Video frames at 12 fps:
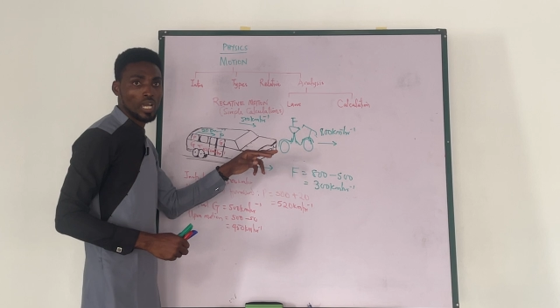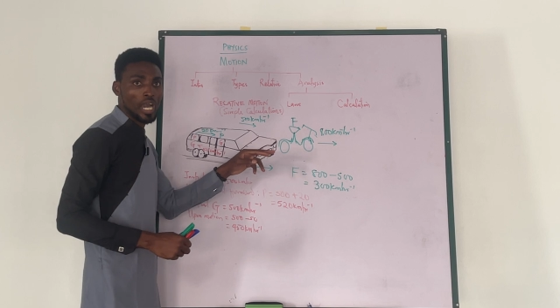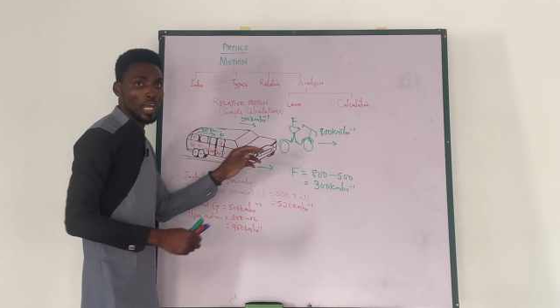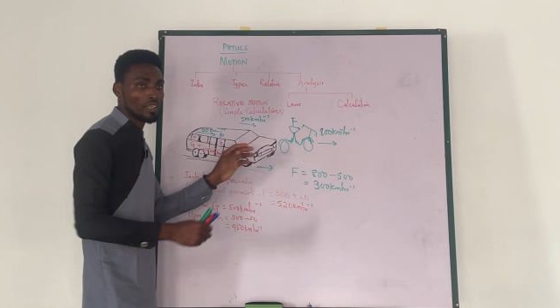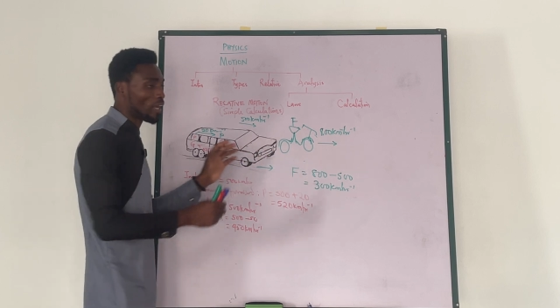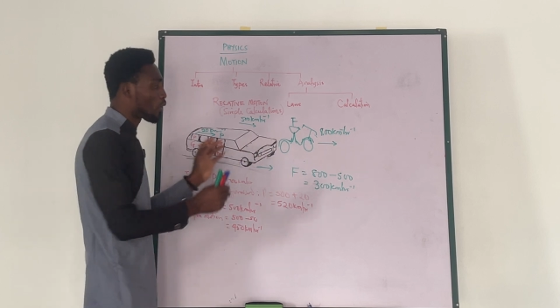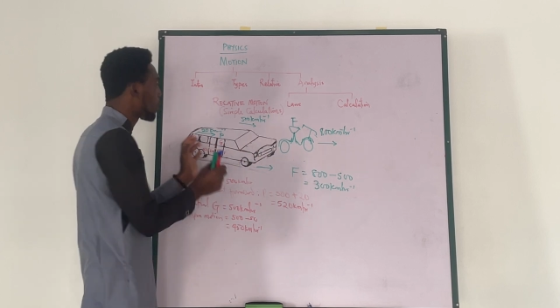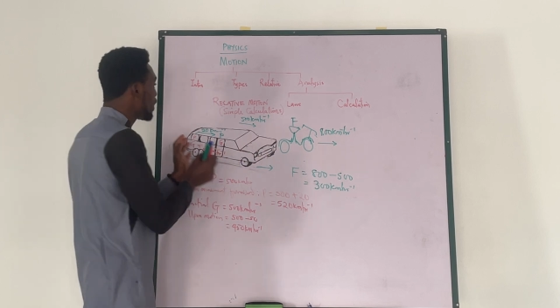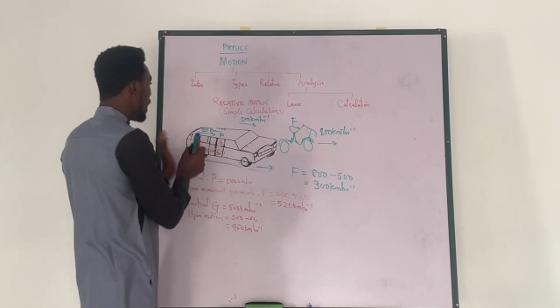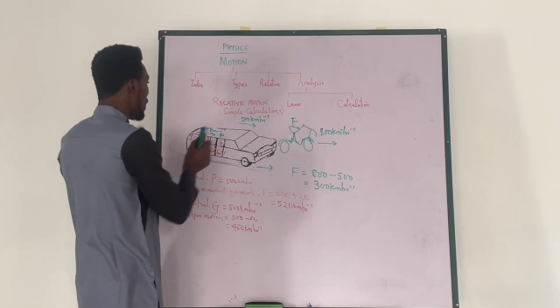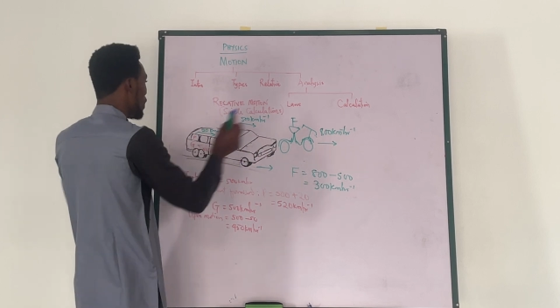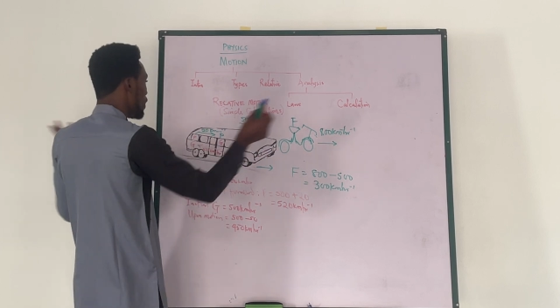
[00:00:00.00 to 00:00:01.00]
And they are
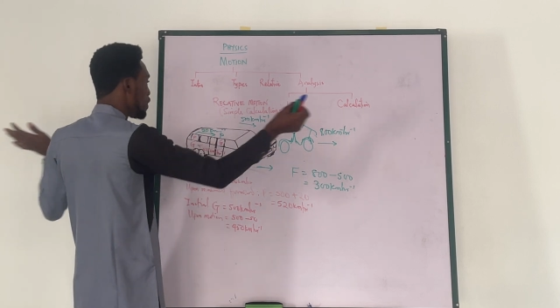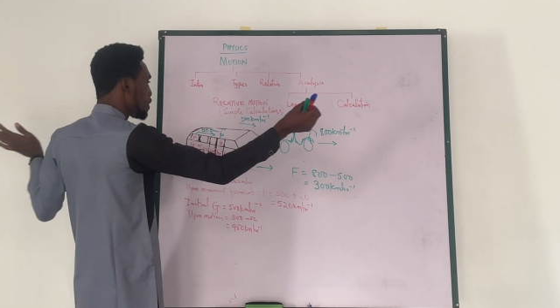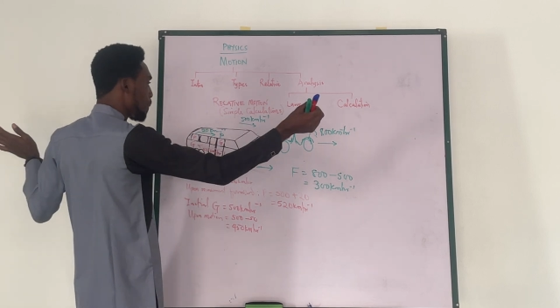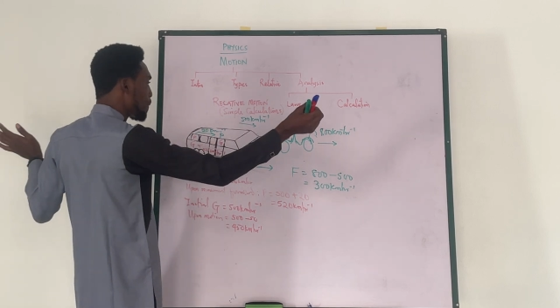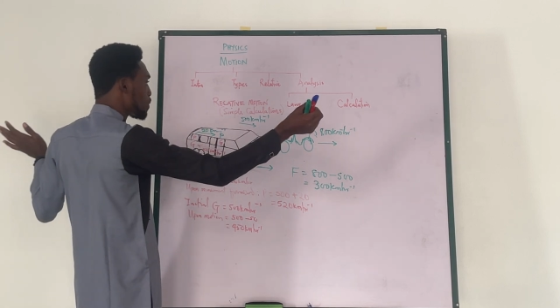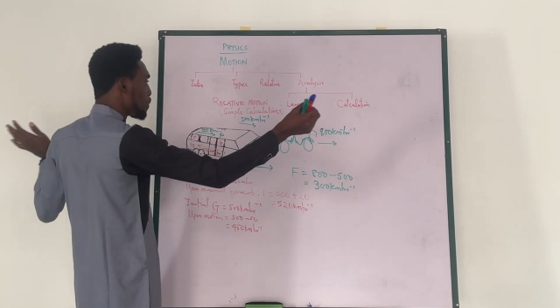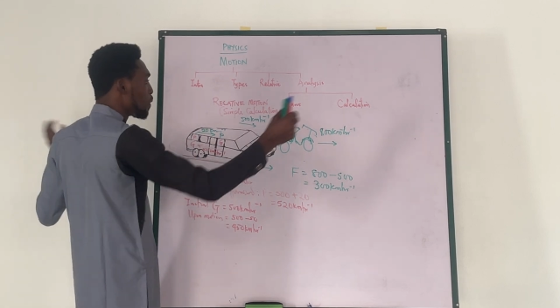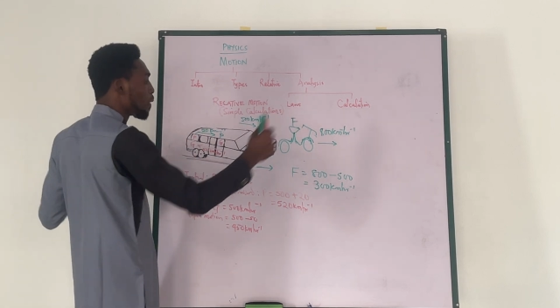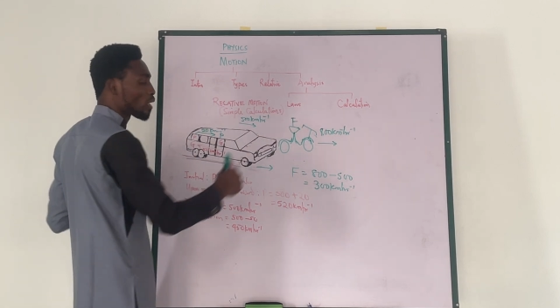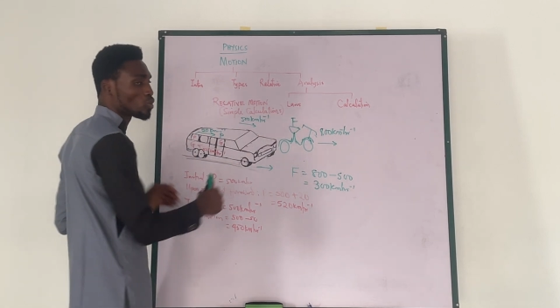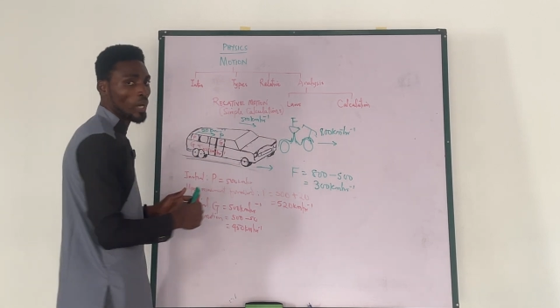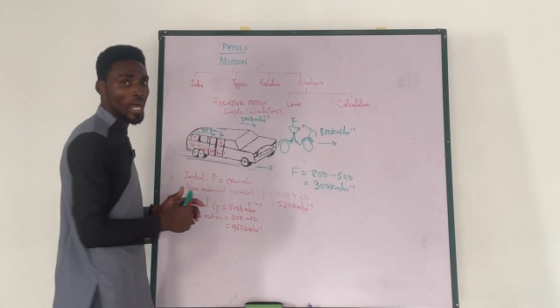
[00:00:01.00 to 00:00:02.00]
going separate way. We
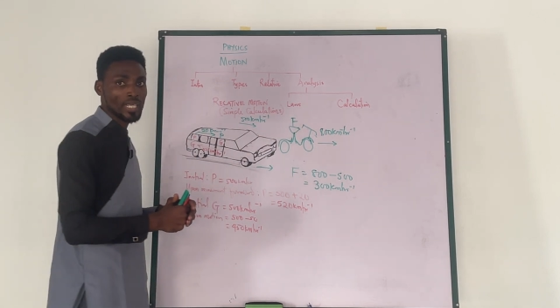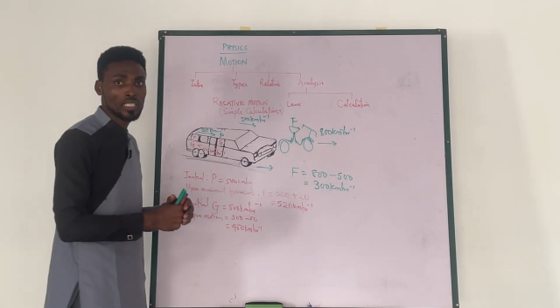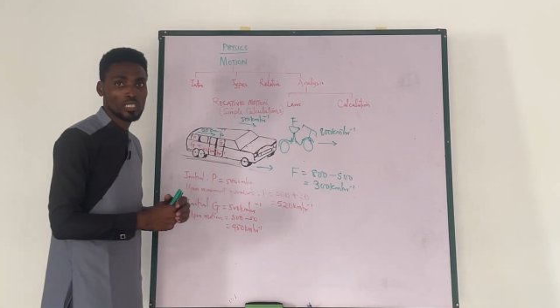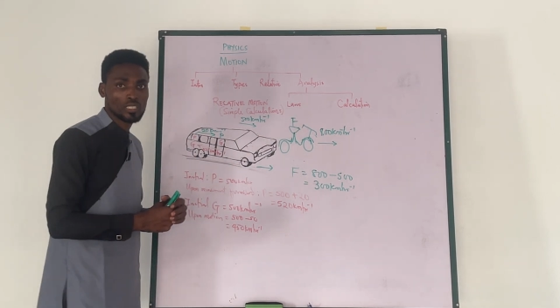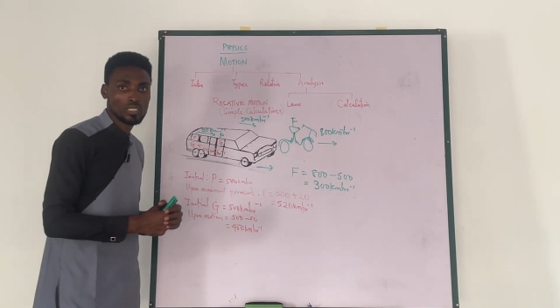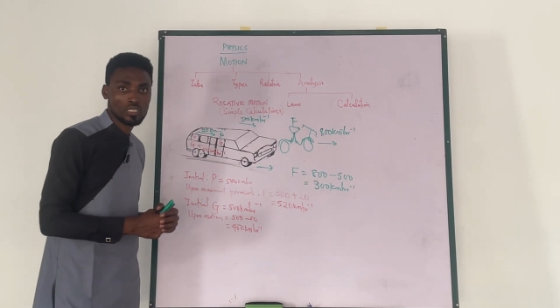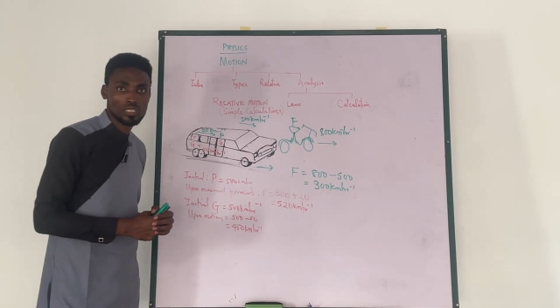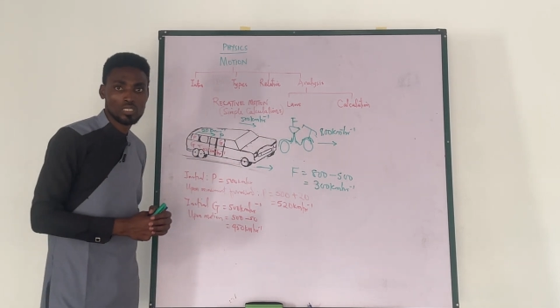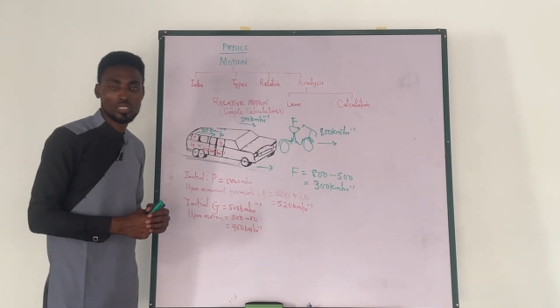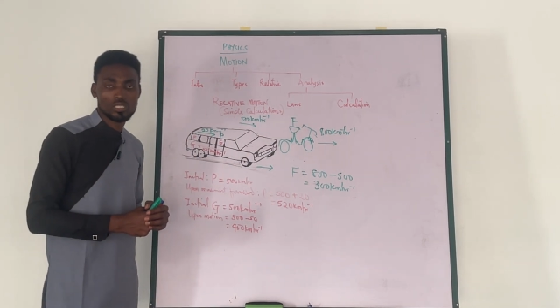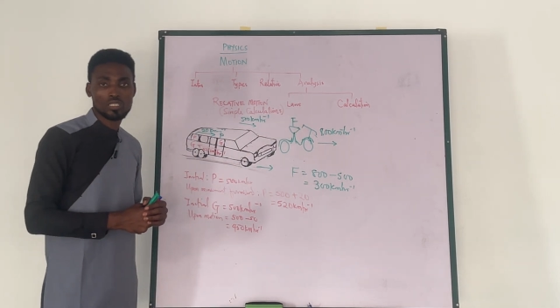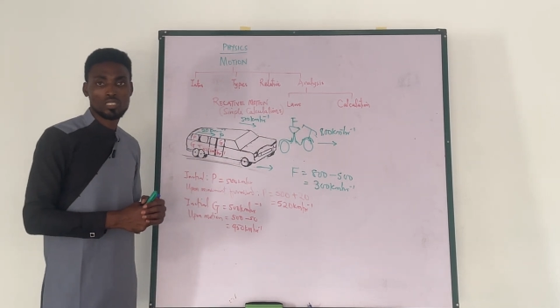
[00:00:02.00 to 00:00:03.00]
have to
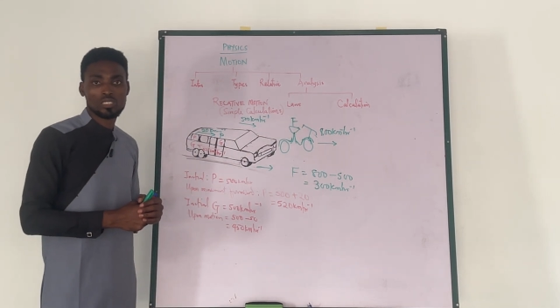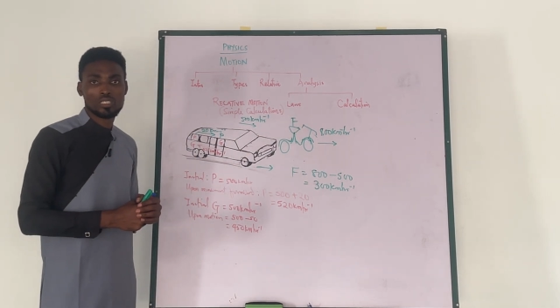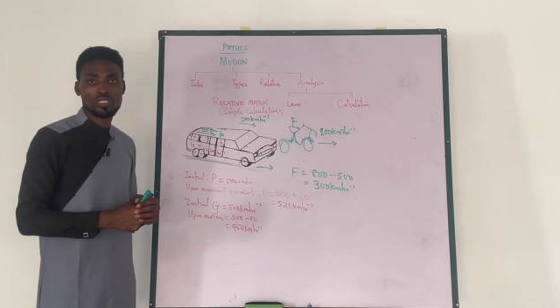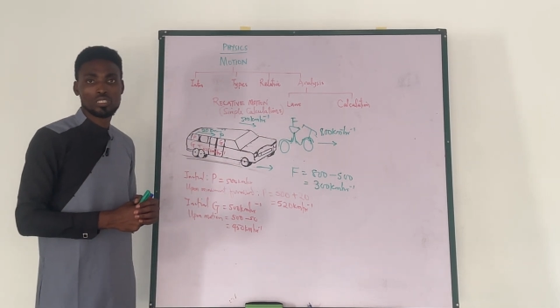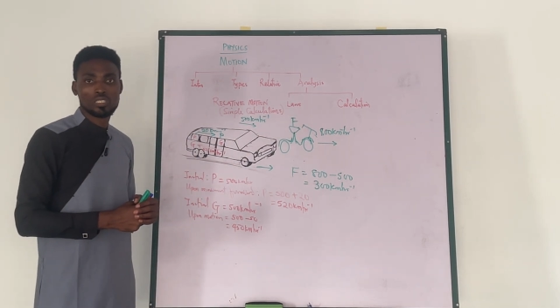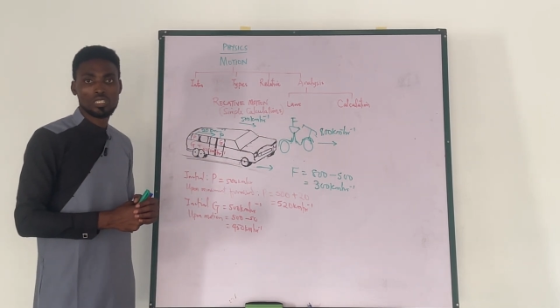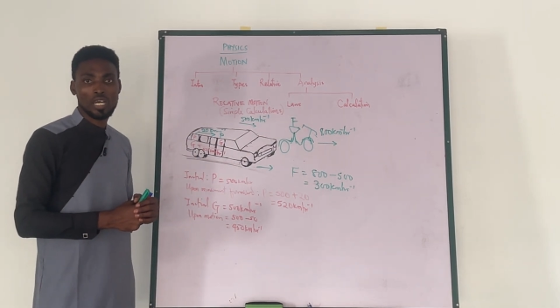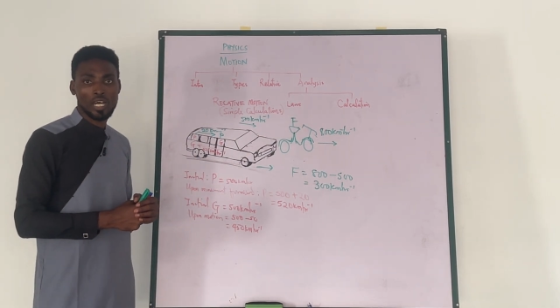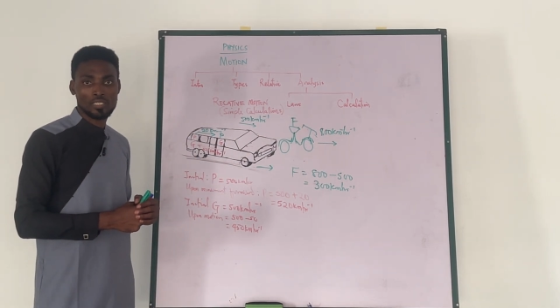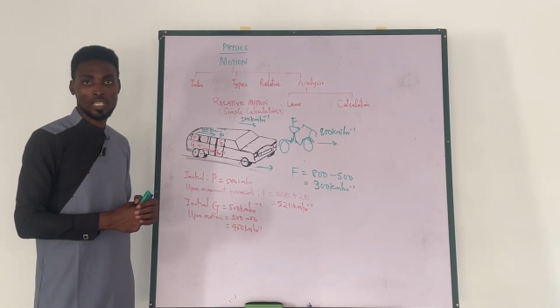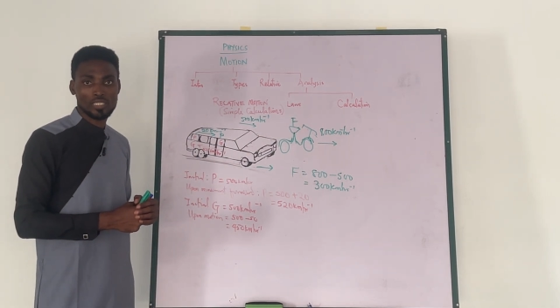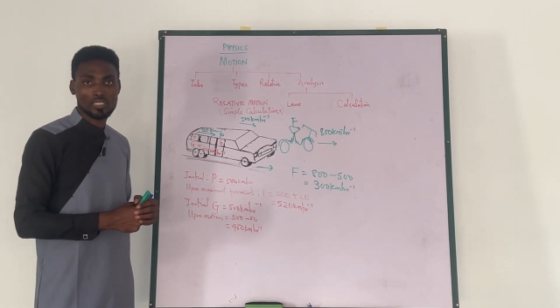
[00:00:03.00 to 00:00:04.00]

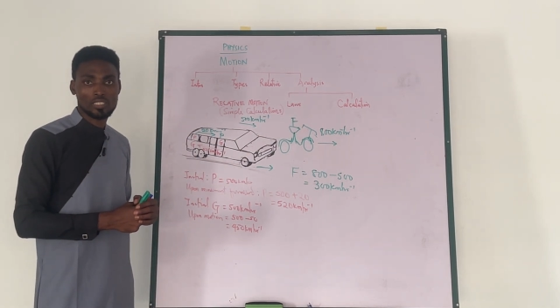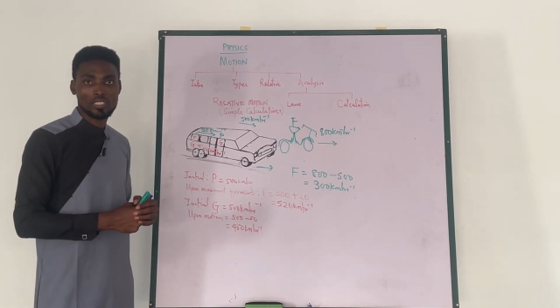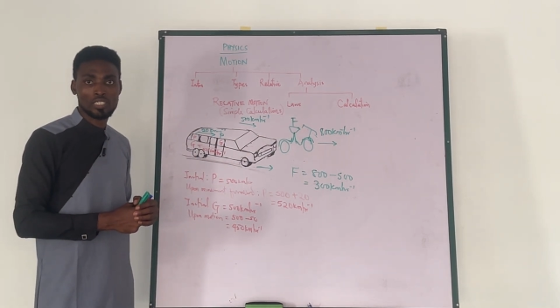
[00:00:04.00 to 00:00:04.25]
add that.